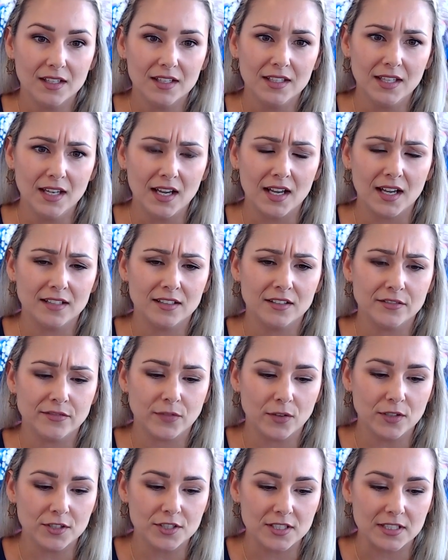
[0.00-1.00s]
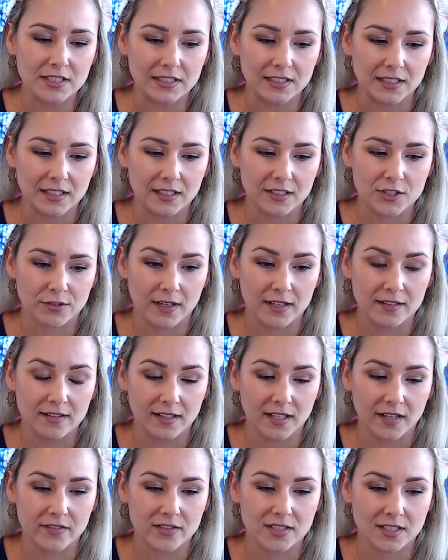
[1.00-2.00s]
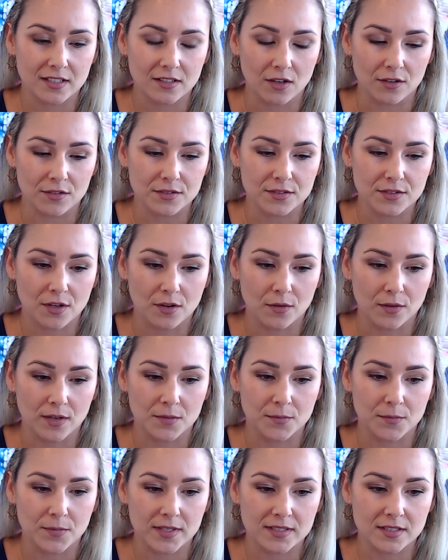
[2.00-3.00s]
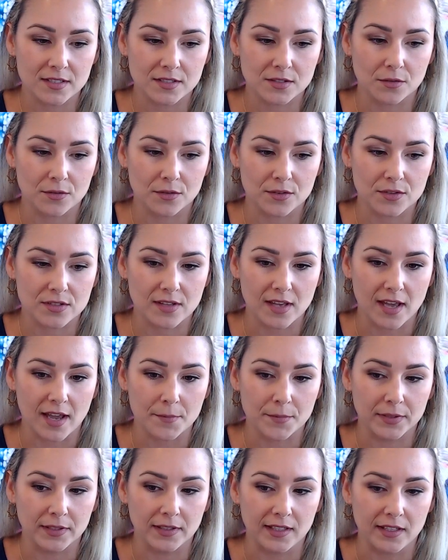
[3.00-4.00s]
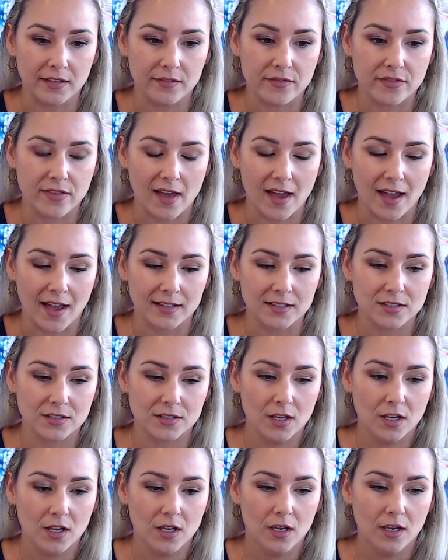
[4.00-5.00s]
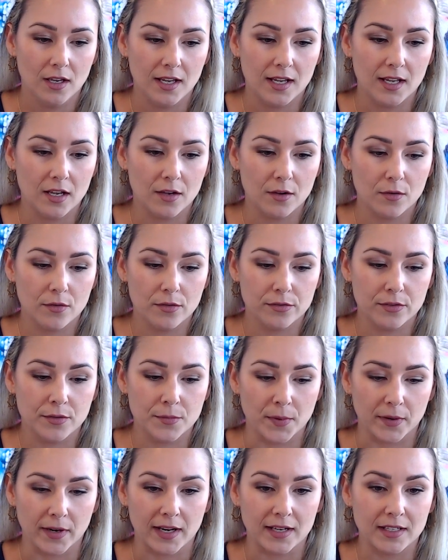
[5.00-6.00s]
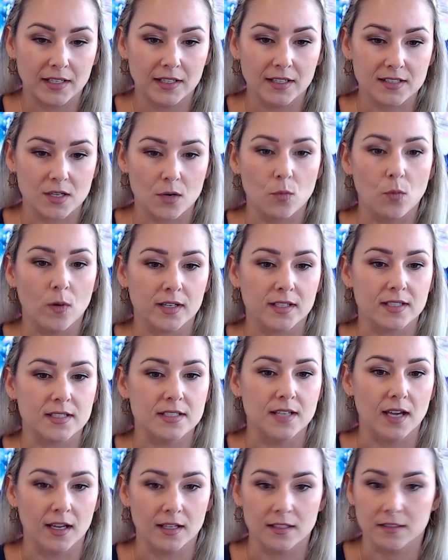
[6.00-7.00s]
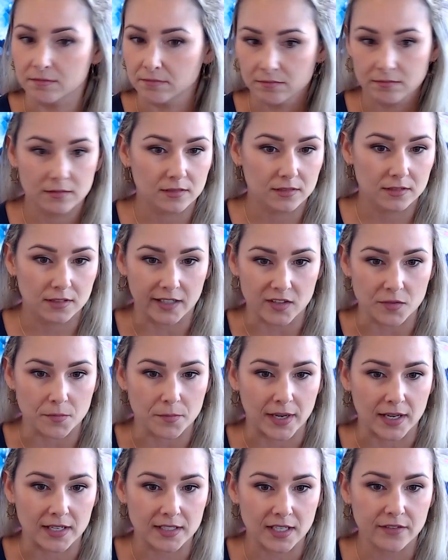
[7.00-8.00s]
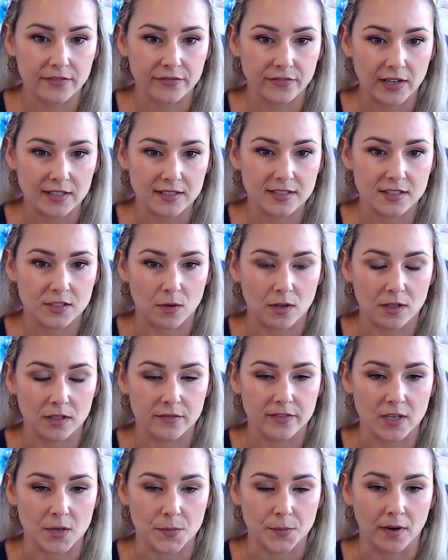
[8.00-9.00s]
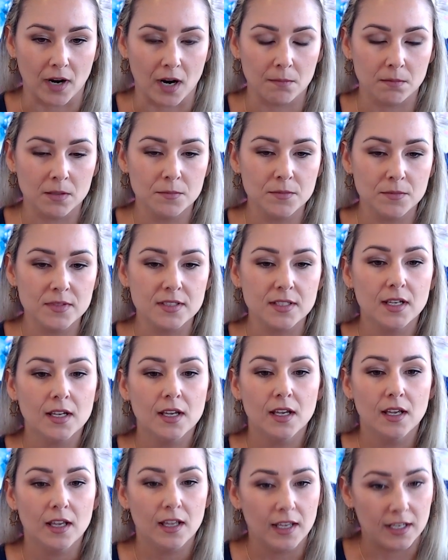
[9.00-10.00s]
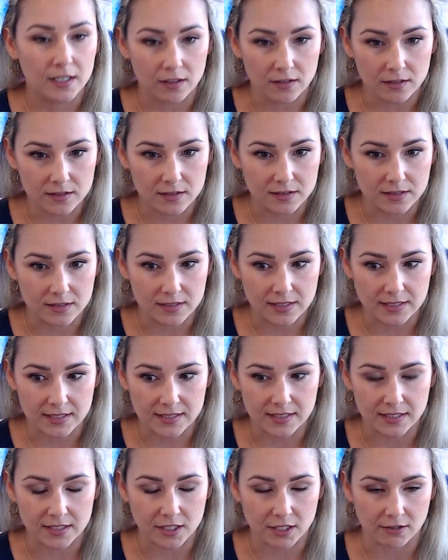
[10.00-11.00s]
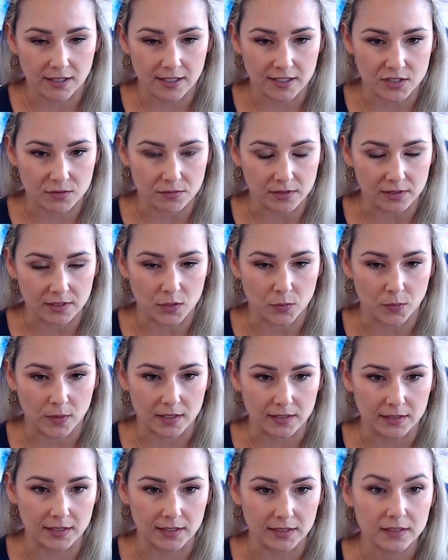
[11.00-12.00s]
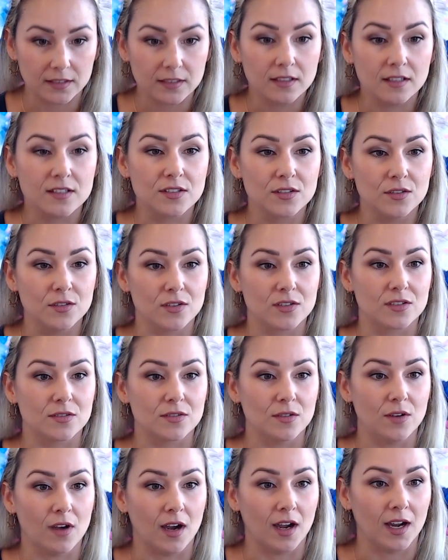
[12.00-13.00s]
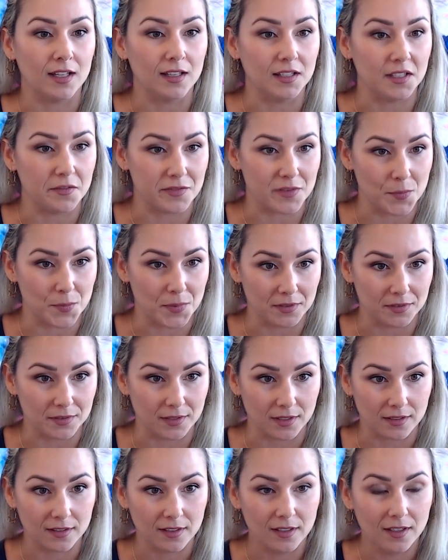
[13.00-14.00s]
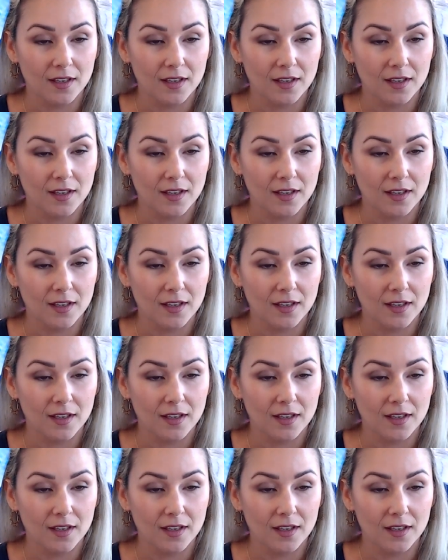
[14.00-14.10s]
Yeah, and unfortunately, a trend that I've seen also in business owners that believe that the branding is a one and done kind of band-aid fix to all of their problems. It all disintegrates really quickly as soon as I leave the building.